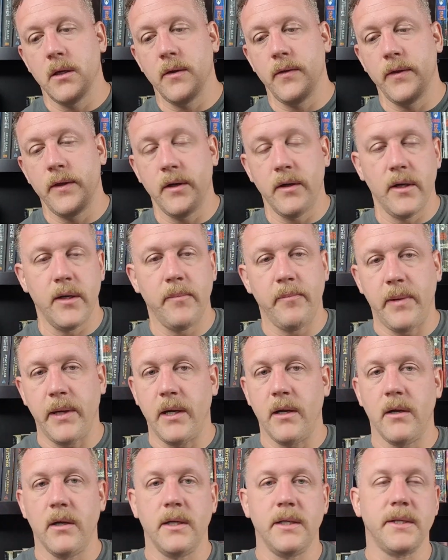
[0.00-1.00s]
they're in
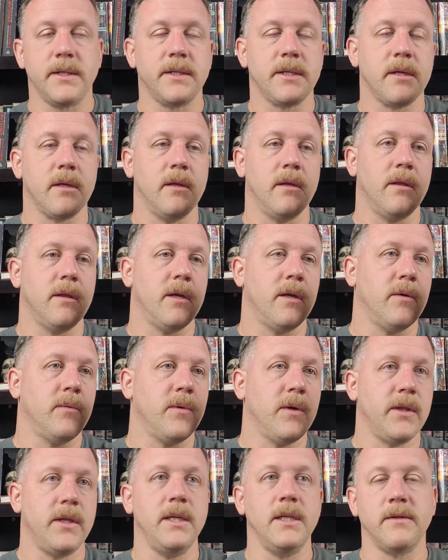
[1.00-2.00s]
Paris. They're
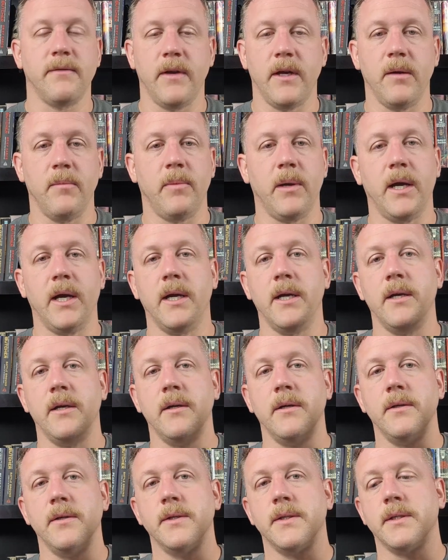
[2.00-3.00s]
with these
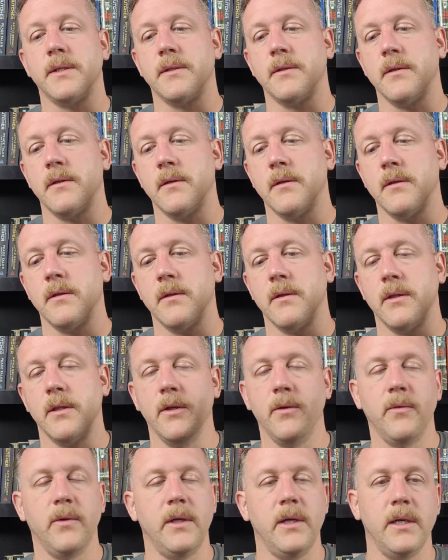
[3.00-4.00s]
vampires.
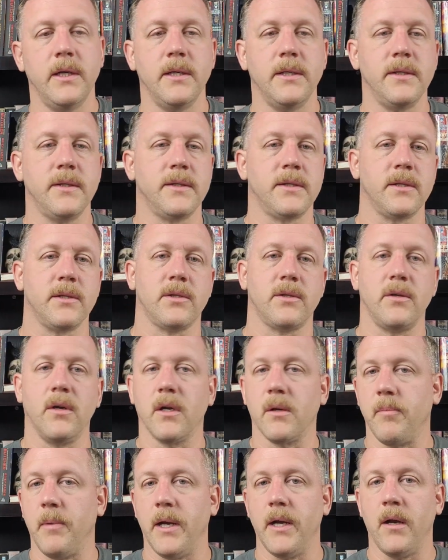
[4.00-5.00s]
Louis is
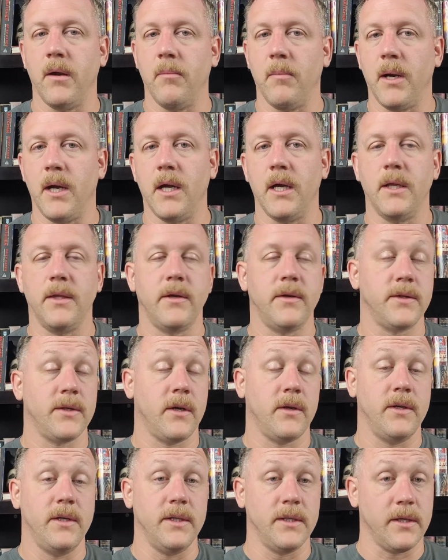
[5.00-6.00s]
struck by Armand. There's
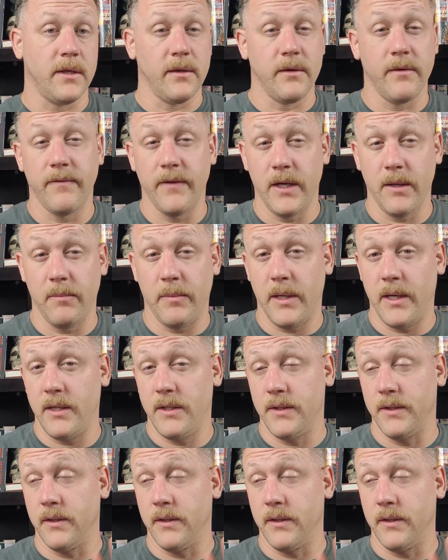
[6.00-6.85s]
all these other vampires,